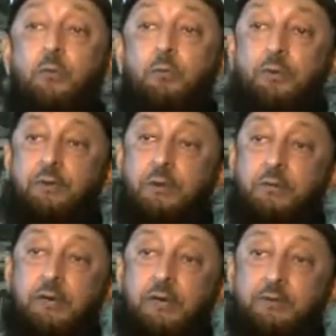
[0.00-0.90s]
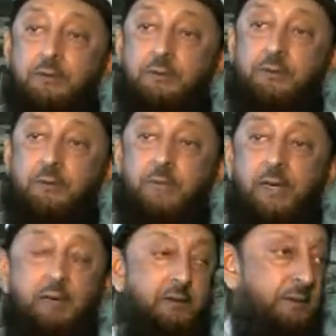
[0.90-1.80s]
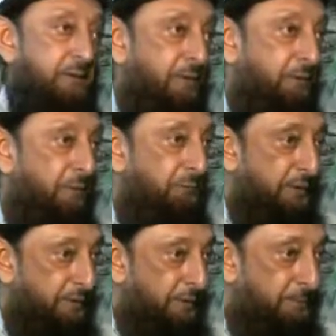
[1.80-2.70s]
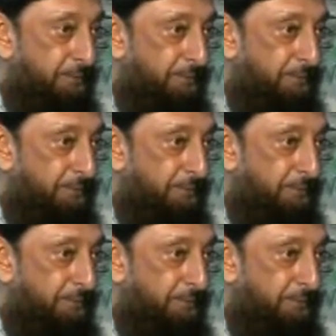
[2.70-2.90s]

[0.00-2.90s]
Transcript: with the creation of the Bank of England.